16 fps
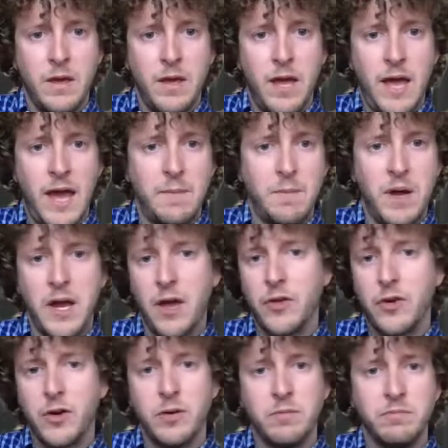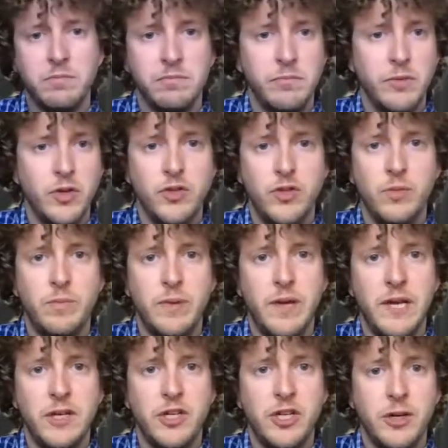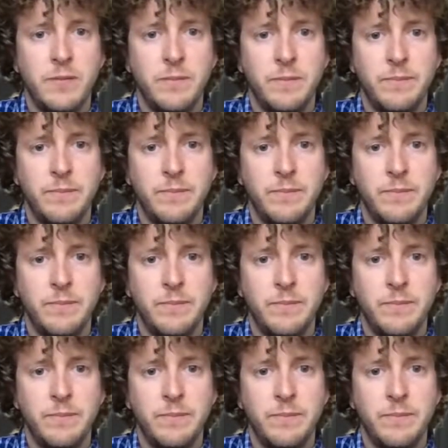add my other YouTube page here.